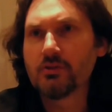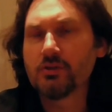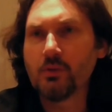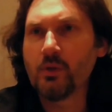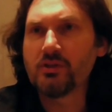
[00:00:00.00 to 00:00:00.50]

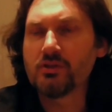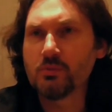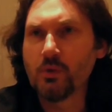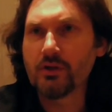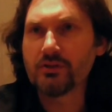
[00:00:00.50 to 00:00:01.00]
So which is
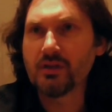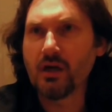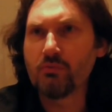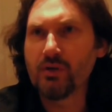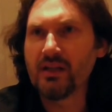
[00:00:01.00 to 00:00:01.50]
worse,
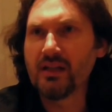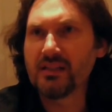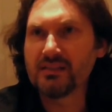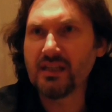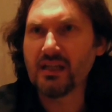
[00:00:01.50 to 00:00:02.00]
a
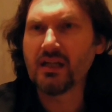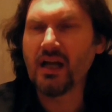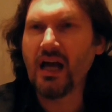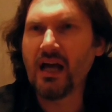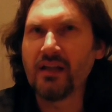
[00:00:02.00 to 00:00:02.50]
realistic
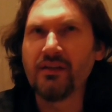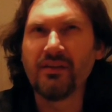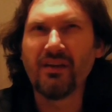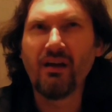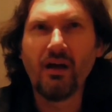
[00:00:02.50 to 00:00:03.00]

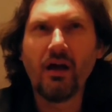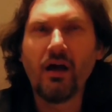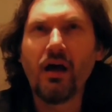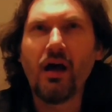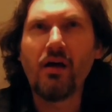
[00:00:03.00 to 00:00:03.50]
and
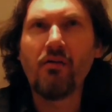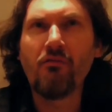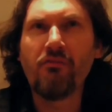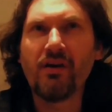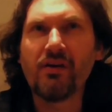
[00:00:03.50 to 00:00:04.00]

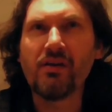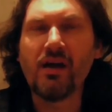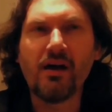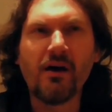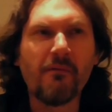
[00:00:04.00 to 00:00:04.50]
very
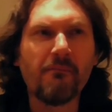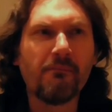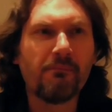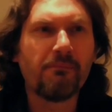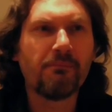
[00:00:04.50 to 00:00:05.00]
uh,
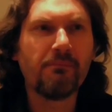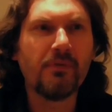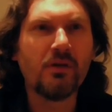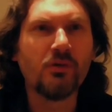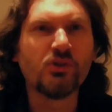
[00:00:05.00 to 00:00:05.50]

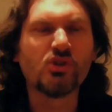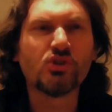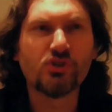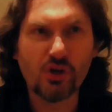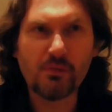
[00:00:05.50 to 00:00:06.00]
you know
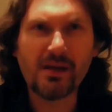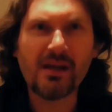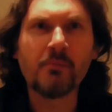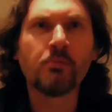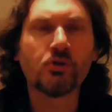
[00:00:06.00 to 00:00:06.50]

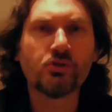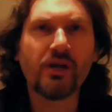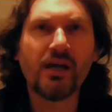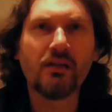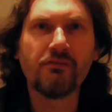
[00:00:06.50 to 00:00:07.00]
disturbing
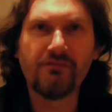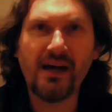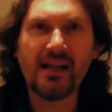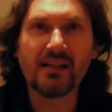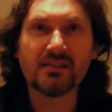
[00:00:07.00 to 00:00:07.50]
portrayal of
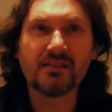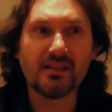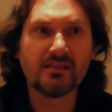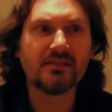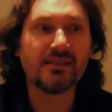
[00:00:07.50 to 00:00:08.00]
violence
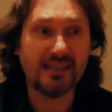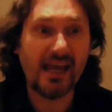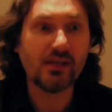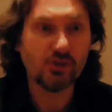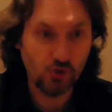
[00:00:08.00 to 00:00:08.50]
that's
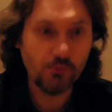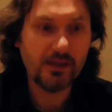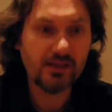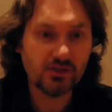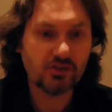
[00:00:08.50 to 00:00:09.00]
designed to
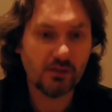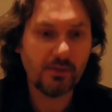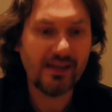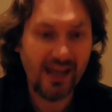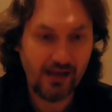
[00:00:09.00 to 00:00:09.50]
be
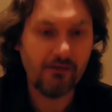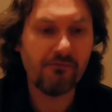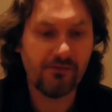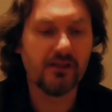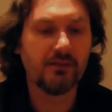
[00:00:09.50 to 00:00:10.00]
disturbing
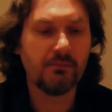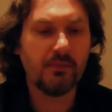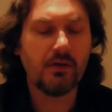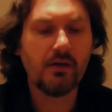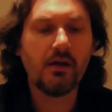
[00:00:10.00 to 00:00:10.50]
in film,